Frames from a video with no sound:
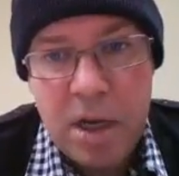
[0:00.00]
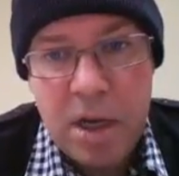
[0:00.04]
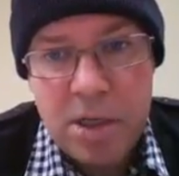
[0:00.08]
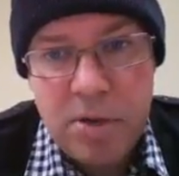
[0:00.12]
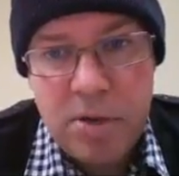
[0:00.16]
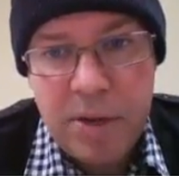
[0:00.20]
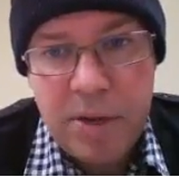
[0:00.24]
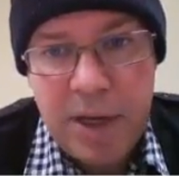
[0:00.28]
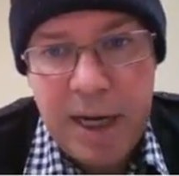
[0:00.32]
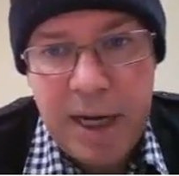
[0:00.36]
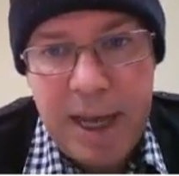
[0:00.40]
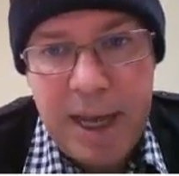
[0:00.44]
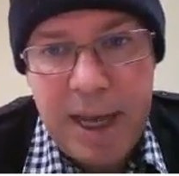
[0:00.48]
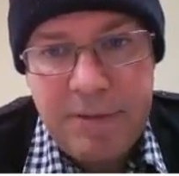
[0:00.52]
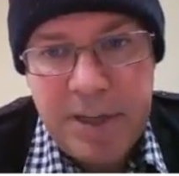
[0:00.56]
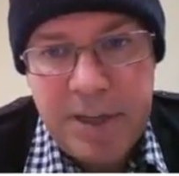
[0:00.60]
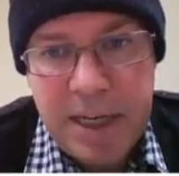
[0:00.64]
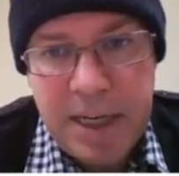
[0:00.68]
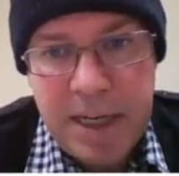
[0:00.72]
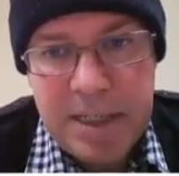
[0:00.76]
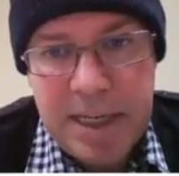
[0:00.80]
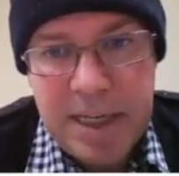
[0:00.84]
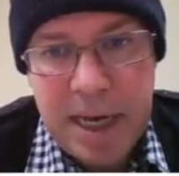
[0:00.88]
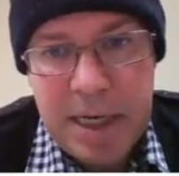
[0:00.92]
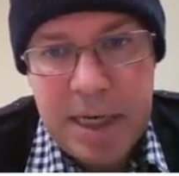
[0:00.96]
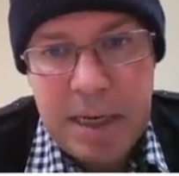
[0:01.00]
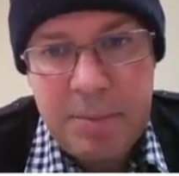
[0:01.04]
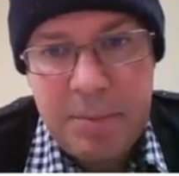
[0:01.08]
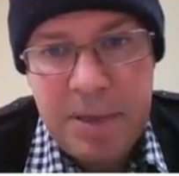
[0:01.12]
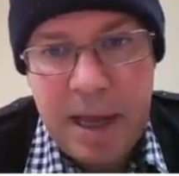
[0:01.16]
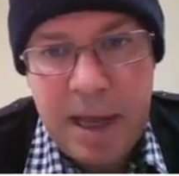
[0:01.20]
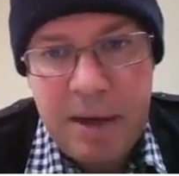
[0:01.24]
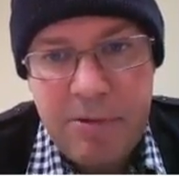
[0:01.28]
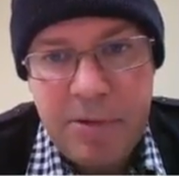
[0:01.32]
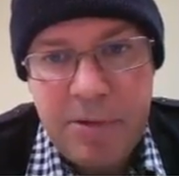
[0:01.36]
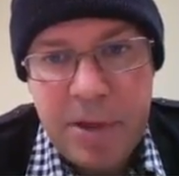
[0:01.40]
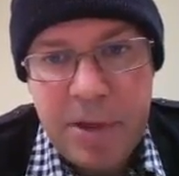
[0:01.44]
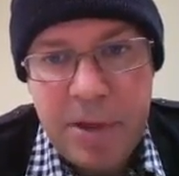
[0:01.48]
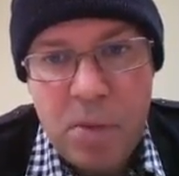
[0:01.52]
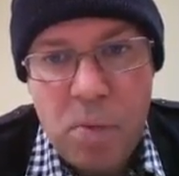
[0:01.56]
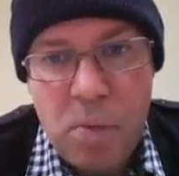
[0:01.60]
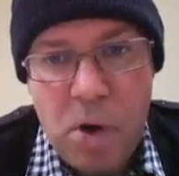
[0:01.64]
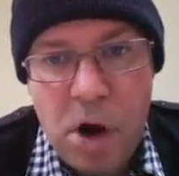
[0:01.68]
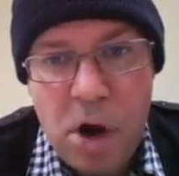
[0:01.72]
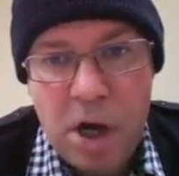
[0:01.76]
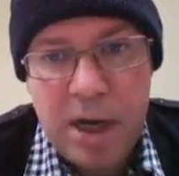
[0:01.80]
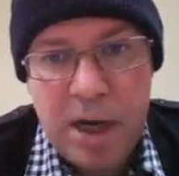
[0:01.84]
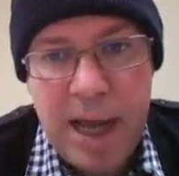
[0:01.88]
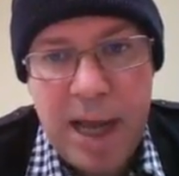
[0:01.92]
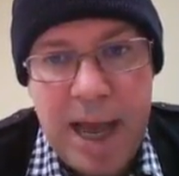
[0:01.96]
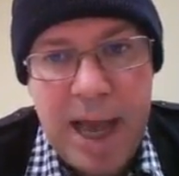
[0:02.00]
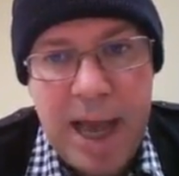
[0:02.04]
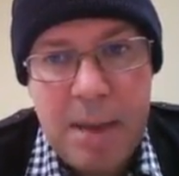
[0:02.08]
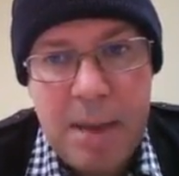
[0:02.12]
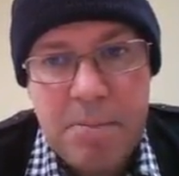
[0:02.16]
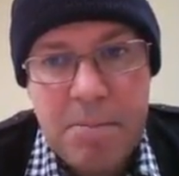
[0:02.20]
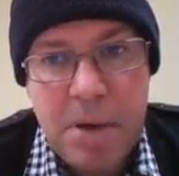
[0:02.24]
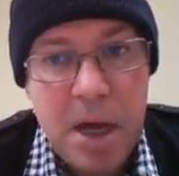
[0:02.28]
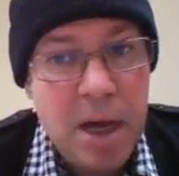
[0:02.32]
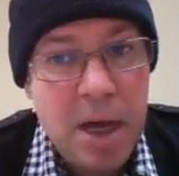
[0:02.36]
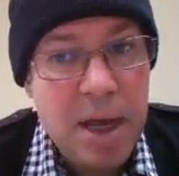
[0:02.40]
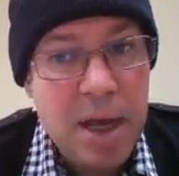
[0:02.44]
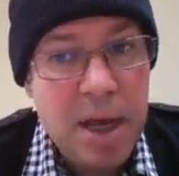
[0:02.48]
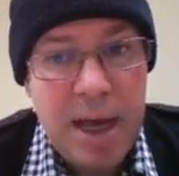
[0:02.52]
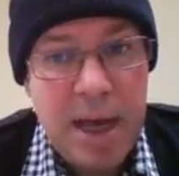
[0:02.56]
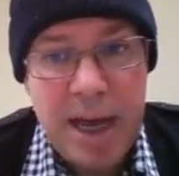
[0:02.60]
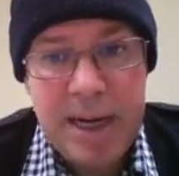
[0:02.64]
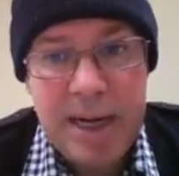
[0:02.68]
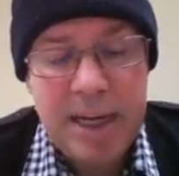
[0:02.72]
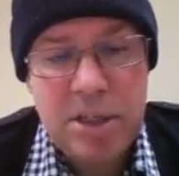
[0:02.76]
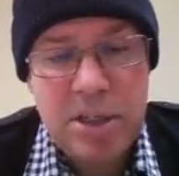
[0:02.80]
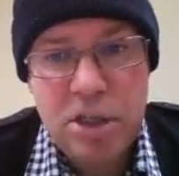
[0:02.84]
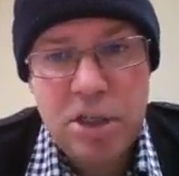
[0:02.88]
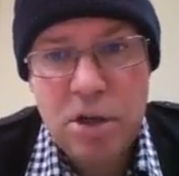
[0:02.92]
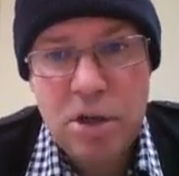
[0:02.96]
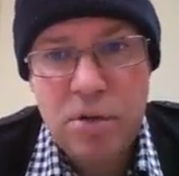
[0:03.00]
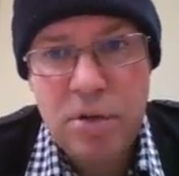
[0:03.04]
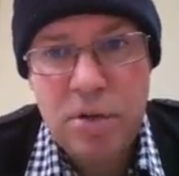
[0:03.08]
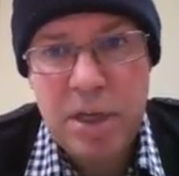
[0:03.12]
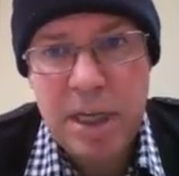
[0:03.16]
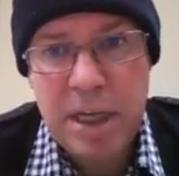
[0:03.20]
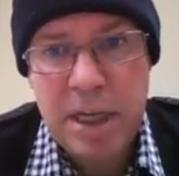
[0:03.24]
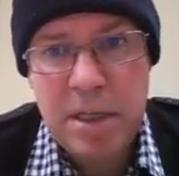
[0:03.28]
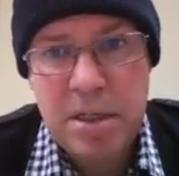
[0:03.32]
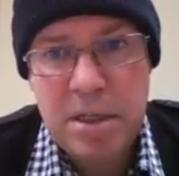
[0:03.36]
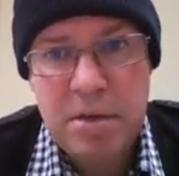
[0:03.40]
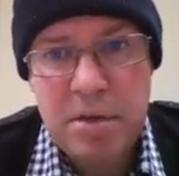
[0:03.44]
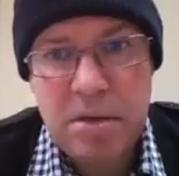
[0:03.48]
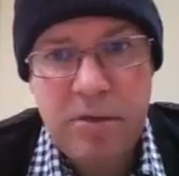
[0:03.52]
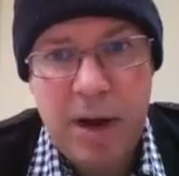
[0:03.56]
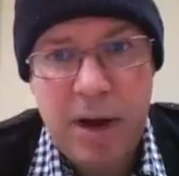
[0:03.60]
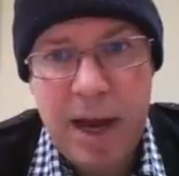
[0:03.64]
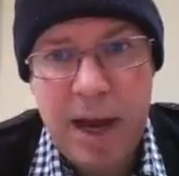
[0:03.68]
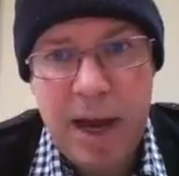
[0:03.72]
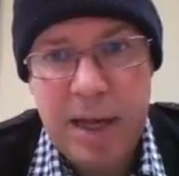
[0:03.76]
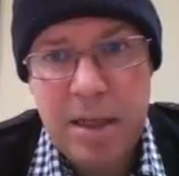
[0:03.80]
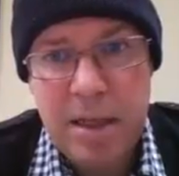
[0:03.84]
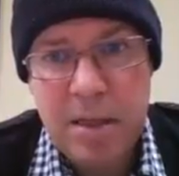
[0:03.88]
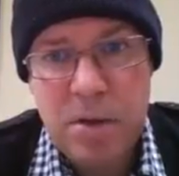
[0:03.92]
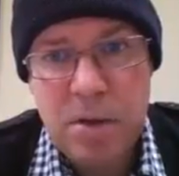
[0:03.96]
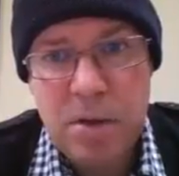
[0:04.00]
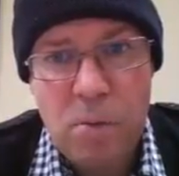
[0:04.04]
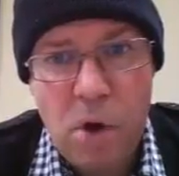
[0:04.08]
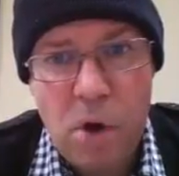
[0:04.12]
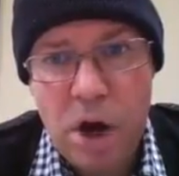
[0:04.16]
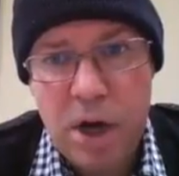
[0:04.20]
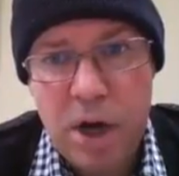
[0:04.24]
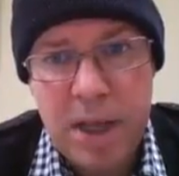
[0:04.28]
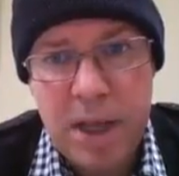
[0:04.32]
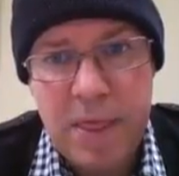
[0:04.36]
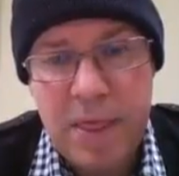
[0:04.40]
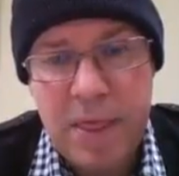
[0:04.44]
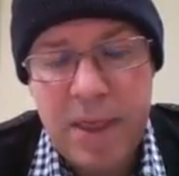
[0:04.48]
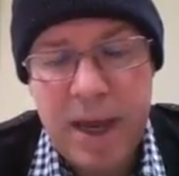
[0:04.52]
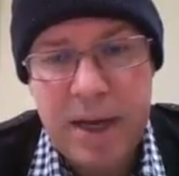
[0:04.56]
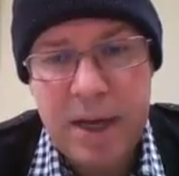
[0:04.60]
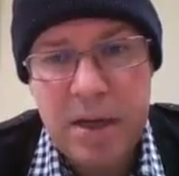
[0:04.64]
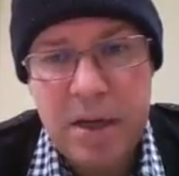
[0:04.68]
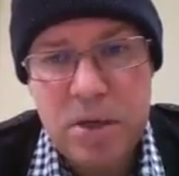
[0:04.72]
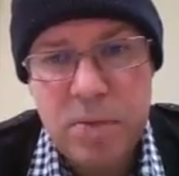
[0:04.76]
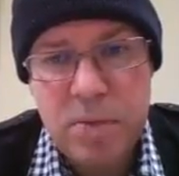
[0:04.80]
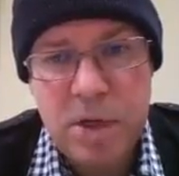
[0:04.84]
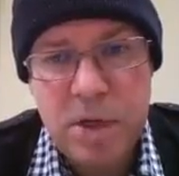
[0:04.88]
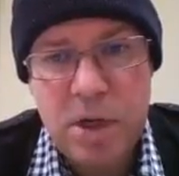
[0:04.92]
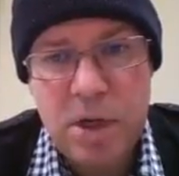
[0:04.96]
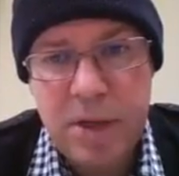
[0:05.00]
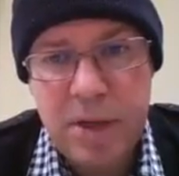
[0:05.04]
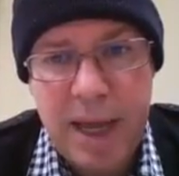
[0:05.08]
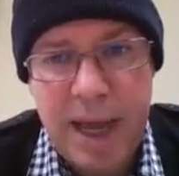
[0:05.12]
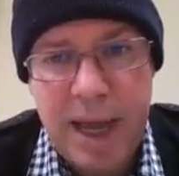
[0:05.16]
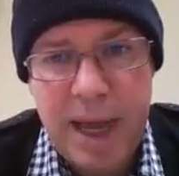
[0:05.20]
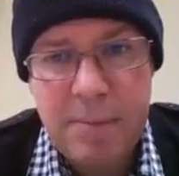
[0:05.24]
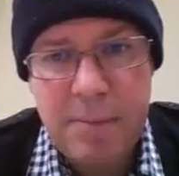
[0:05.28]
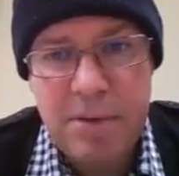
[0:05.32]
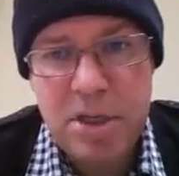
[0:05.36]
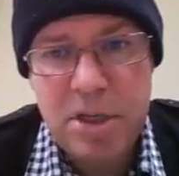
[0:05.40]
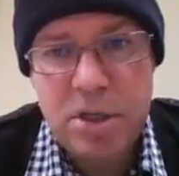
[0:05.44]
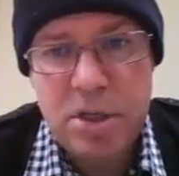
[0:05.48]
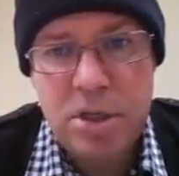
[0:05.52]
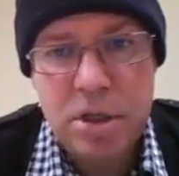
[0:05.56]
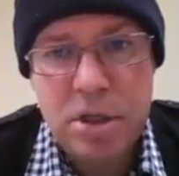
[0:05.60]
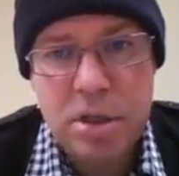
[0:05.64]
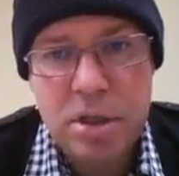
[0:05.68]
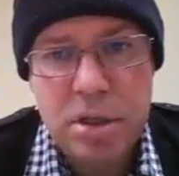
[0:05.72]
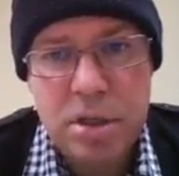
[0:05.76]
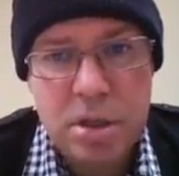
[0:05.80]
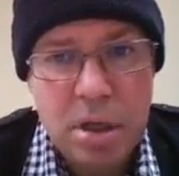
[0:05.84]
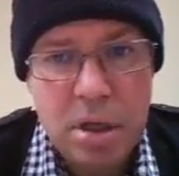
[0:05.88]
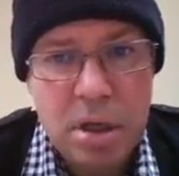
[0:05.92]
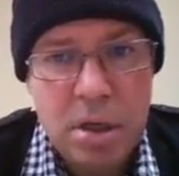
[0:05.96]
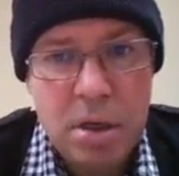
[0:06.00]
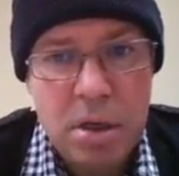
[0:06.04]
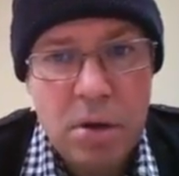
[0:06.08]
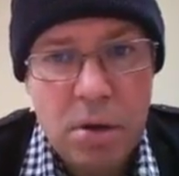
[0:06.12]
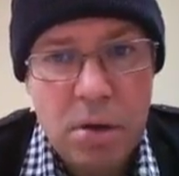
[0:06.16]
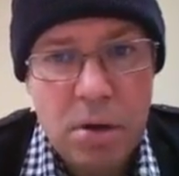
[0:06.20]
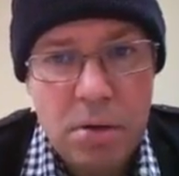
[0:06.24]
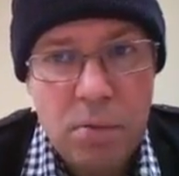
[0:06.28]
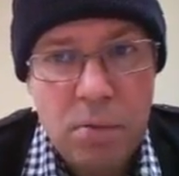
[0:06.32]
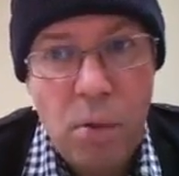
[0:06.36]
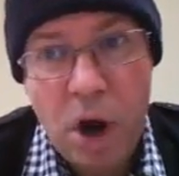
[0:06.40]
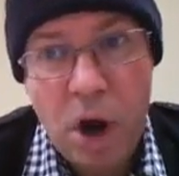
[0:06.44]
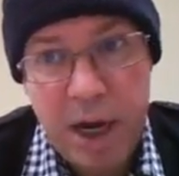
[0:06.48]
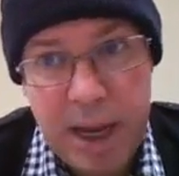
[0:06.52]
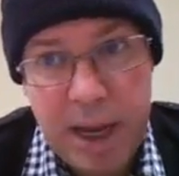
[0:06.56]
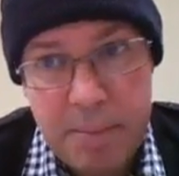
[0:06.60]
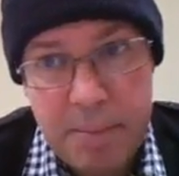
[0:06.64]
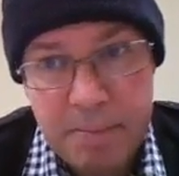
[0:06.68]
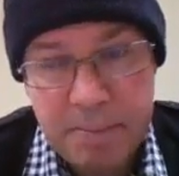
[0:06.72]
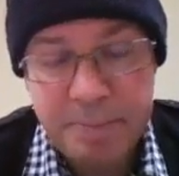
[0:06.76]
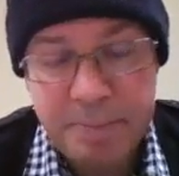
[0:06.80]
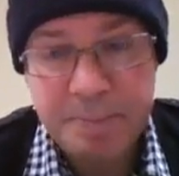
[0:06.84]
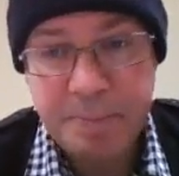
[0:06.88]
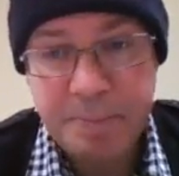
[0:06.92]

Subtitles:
So on the left-hand side, I'm left with a 1m. And I don't need to write the 1 in there because we know that m is just 1m.